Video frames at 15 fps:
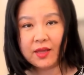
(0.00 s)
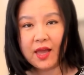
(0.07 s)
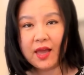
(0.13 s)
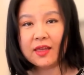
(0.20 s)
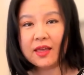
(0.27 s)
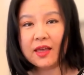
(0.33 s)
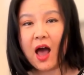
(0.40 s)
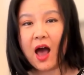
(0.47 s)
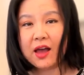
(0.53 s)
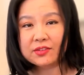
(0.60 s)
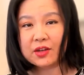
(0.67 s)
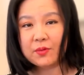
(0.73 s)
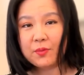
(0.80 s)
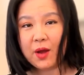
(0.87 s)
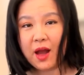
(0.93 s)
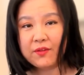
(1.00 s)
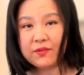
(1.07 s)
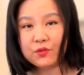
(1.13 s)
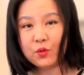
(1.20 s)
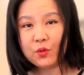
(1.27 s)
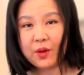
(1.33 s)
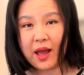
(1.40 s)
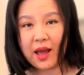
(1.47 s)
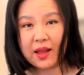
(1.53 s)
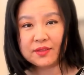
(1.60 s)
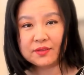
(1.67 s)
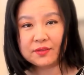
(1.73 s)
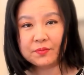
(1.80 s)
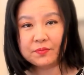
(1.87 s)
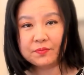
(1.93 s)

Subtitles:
that undermine forecasts.